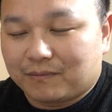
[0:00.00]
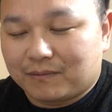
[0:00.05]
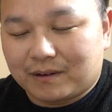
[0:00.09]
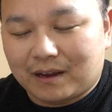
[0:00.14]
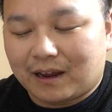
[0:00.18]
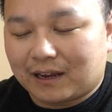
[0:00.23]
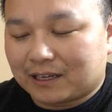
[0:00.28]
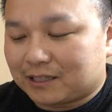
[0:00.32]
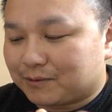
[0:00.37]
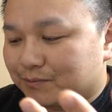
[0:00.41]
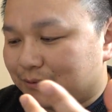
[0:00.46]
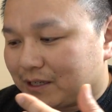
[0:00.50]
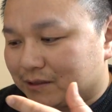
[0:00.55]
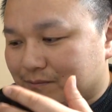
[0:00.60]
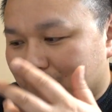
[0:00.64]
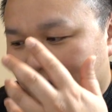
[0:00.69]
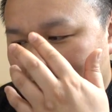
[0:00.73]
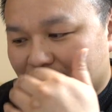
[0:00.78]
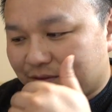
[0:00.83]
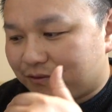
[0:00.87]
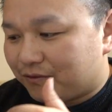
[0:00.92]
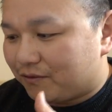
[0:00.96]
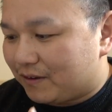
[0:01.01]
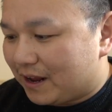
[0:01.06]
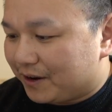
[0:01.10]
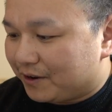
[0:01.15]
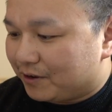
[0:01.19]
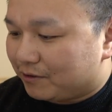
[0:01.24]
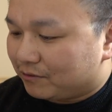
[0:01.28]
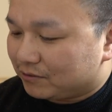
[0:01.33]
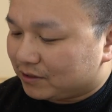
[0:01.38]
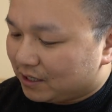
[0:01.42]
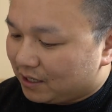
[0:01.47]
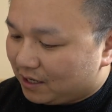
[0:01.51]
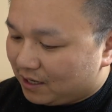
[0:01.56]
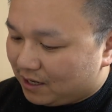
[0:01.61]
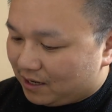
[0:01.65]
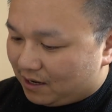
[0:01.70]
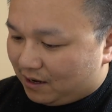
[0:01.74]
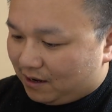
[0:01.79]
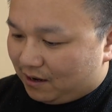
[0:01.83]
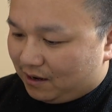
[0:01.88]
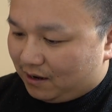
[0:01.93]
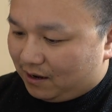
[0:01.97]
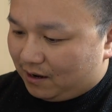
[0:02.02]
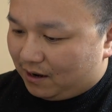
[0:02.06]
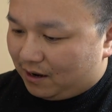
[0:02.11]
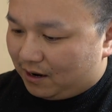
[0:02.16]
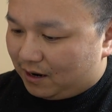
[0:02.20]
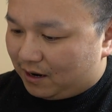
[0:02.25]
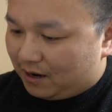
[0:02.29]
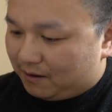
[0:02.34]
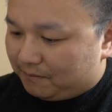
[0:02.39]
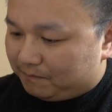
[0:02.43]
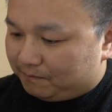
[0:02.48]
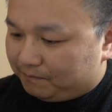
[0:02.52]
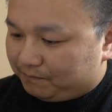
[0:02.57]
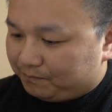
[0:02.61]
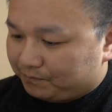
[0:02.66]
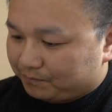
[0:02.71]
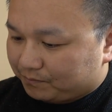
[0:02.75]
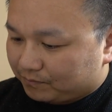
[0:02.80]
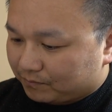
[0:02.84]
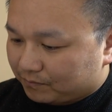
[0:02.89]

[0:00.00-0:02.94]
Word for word: that explains my flat nose. When